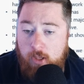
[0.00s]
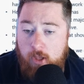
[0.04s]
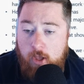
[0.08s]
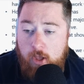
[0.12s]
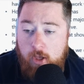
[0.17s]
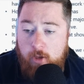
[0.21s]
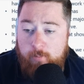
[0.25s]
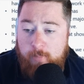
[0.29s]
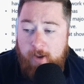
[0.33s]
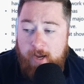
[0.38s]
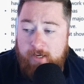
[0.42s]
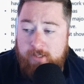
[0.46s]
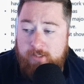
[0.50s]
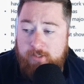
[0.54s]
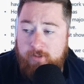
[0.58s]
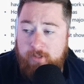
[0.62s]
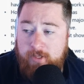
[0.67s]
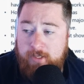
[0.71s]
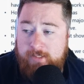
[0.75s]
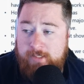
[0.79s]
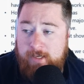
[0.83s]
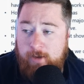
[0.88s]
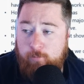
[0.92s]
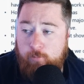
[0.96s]
Back to the
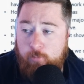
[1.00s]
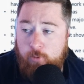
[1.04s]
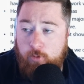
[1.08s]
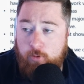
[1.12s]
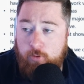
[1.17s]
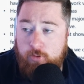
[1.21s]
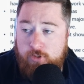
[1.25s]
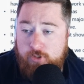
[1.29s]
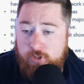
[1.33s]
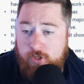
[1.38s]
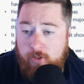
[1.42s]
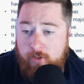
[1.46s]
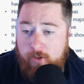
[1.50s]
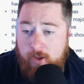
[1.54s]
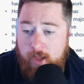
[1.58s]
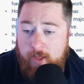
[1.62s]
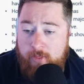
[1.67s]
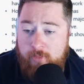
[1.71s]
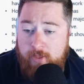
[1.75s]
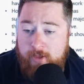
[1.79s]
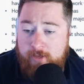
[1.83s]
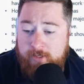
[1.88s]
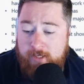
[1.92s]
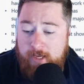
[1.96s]
example. So in
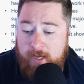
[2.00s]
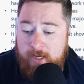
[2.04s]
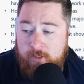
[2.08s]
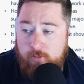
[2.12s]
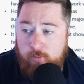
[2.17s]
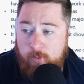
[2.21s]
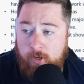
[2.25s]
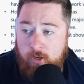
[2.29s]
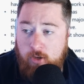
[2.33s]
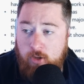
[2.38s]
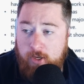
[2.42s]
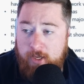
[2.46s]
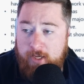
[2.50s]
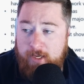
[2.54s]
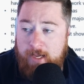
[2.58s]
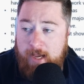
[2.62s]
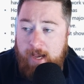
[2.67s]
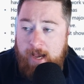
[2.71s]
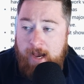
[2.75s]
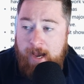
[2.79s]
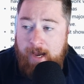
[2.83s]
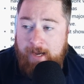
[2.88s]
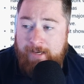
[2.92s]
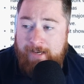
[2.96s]
this case, we're looking at
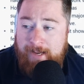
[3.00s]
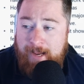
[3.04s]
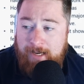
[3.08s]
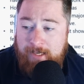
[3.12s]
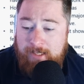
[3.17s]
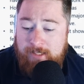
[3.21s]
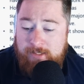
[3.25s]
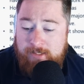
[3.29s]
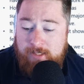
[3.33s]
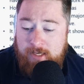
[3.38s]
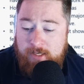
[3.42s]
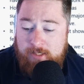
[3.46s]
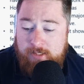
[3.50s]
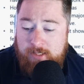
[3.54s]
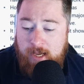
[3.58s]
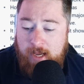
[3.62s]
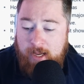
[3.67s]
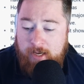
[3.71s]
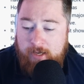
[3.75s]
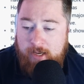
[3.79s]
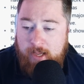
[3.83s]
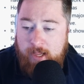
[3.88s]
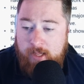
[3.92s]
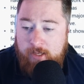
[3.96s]
analysis and
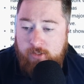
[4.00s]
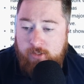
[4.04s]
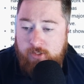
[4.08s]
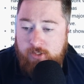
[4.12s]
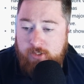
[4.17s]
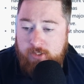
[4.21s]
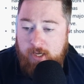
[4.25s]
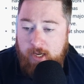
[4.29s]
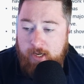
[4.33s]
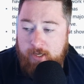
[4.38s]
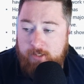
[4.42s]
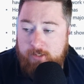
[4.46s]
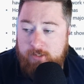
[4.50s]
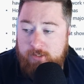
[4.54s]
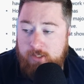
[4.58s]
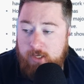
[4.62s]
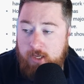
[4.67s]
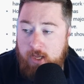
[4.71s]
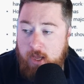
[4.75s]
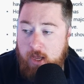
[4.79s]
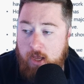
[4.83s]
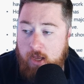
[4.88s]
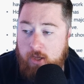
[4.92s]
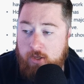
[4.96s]
insights.
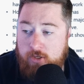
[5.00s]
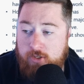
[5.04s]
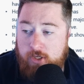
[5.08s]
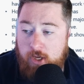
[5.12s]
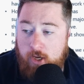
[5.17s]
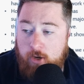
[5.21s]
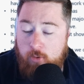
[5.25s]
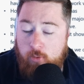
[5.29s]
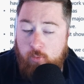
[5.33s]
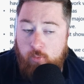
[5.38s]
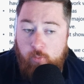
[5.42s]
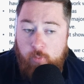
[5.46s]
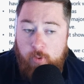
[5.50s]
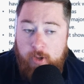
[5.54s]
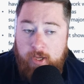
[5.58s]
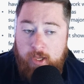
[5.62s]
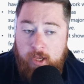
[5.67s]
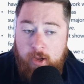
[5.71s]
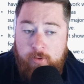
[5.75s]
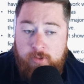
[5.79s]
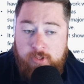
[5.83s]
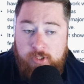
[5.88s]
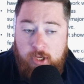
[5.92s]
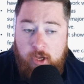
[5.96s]
So we're
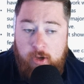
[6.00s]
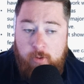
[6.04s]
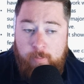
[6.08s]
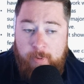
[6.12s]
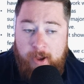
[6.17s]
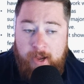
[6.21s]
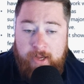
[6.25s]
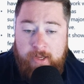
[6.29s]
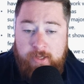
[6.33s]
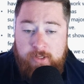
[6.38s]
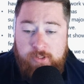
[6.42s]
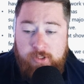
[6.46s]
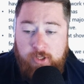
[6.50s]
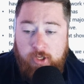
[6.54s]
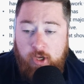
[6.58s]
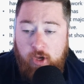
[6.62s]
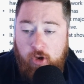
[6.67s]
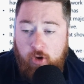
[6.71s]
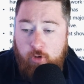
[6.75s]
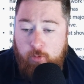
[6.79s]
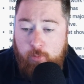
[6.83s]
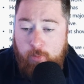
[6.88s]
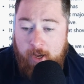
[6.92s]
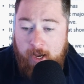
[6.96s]
going to go back into
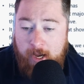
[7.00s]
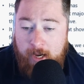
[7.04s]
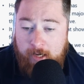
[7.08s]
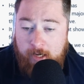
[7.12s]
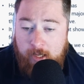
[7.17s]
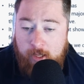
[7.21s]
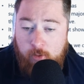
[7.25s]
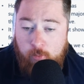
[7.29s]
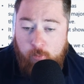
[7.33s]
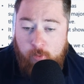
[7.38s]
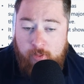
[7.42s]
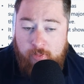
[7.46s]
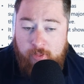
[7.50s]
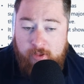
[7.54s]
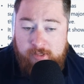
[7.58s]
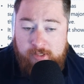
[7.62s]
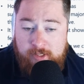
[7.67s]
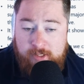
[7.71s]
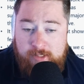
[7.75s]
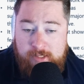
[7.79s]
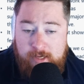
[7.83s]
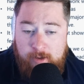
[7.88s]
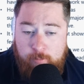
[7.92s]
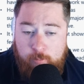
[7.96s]
Copilot with this
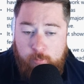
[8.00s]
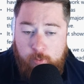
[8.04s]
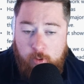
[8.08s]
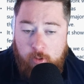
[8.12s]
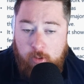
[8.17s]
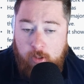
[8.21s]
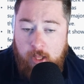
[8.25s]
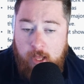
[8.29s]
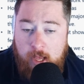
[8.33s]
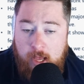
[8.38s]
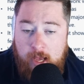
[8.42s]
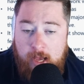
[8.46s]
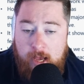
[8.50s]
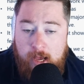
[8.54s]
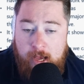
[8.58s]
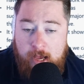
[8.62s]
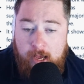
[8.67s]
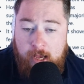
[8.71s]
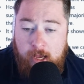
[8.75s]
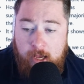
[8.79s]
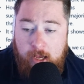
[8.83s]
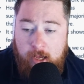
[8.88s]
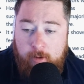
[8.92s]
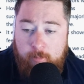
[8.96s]
example
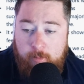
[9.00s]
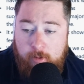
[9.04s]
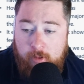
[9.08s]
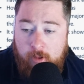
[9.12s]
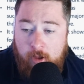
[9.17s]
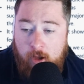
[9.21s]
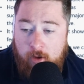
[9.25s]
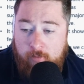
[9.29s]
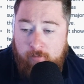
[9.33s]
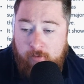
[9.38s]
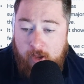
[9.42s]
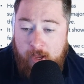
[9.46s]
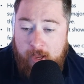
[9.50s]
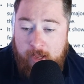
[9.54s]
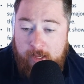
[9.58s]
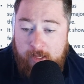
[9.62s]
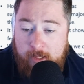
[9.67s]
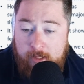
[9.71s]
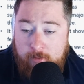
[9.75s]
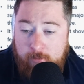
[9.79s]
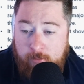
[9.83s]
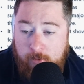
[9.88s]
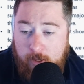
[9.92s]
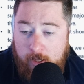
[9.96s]
of a
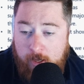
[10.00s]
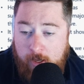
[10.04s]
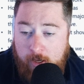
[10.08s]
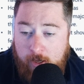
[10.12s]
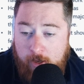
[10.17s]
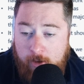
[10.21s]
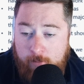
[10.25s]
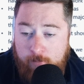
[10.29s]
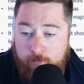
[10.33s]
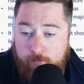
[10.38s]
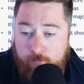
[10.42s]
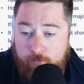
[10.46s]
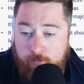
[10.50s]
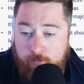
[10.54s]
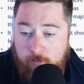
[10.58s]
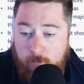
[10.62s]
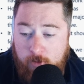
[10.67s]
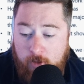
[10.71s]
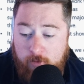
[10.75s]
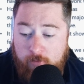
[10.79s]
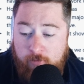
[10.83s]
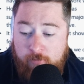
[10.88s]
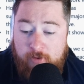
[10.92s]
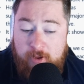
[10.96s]
um,
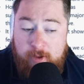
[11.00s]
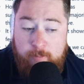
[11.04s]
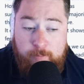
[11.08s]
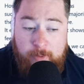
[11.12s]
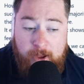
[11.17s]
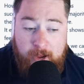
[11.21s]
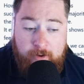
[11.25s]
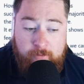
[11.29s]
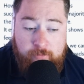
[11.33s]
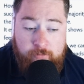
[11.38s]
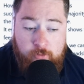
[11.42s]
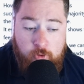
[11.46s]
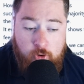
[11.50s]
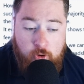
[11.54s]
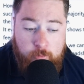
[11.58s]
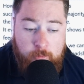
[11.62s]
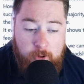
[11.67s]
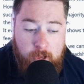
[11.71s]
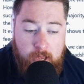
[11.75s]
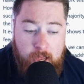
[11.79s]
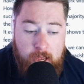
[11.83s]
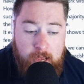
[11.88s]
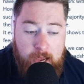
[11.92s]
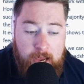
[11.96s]
feedback form,
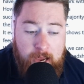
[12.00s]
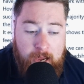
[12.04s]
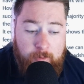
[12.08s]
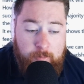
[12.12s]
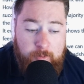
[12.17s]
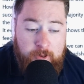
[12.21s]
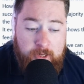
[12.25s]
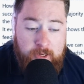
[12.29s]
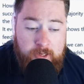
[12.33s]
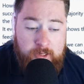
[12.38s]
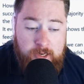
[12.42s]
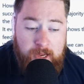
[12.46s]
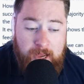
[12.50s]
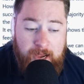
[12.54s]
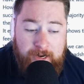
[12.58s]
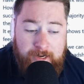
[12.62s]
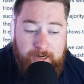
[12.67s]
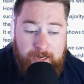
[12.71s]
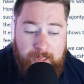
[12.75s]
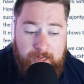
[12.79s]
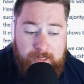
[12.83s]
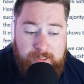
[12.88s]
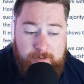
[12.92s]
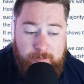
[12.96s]
and we can
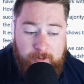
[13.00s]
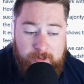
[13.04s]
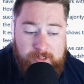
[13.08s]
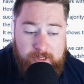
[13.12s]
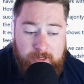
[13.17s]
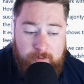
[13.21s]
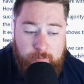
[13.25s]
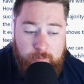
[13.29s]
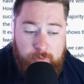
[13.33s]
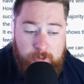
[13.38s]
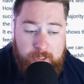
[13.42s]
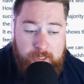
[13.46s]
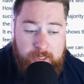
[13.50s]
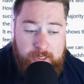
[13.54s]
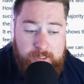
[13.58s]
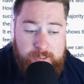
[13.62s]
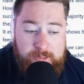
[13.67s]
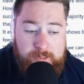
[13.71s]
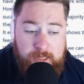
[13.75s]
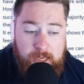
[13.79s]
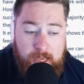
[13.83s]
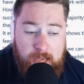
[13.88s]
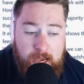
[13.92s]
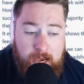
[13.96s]
analyze it by saying, please
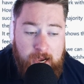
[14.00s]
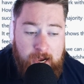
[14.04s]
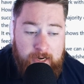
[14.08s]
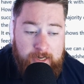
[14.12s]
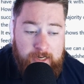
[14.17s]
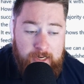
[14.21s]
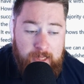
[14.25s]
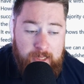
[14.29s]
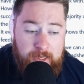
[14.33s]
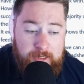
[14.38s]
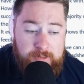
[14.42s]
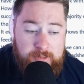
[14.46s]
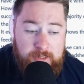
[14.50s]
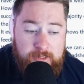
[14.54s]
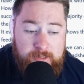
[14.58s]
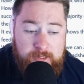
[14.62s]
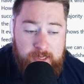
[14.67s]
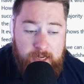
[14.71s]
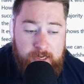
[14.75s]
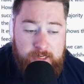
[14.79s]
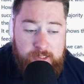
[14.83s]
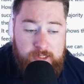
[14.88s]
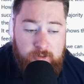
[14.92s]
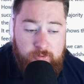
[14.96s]
analyze the
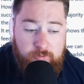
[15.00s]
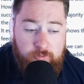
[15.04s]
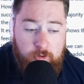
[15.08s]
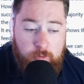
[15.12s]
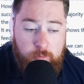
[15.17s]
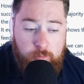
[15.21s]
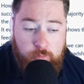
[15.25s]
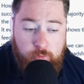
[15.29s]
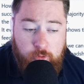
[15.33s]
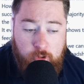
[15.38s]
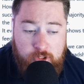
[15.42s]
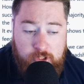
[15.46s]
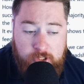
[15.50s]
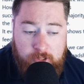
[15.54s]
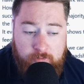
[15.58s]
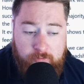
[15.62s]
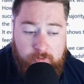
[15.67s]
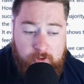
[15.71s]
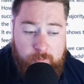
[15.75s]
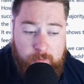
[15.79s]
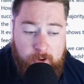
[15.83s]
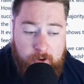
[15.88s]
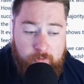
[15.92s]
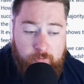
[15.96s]
data from project
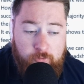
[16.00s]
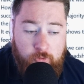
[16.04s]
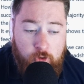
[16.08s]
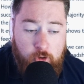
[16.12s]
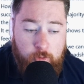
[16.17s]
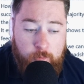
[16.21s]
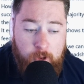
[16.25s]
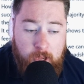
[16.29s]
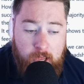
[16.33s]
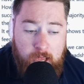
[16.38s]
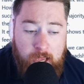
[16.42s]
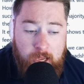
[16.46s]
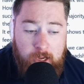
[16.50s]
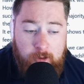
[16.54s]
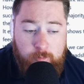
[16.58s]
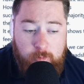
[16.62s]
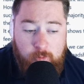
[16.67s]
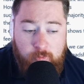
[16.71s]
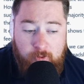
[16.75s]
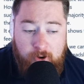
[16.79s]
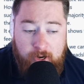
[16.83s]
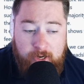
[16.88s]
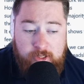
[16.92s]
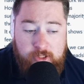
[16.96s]
feedback form and
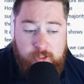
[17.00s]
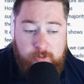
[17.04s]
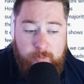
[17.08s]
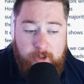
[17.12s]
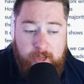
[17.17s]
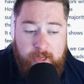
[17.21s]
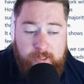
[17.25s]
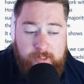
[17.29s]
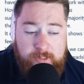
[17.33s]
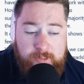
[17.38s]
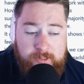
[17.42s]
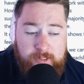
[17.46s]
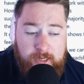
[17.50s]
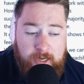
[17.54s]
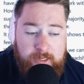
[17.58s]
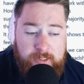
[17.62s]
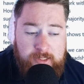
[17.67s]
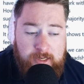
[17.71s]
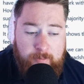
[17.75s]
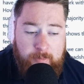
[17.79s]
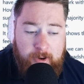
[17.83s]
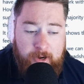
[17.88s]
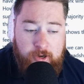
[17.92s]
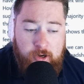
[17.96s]
provide some insights I
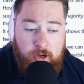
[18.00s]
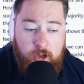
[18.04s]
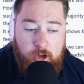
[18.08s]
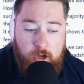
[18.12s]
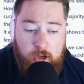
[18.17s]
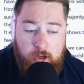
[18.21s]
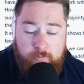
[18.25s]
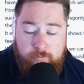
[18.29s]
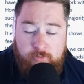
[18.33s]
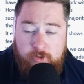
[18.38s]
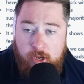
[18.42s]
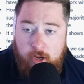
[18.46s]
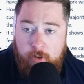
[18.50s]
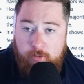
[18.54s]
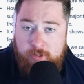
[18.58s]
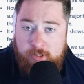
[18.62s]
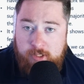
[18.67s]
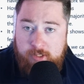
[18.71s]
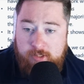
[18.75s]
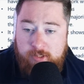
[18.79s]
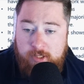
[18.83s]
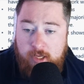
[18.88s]
might not have noticed.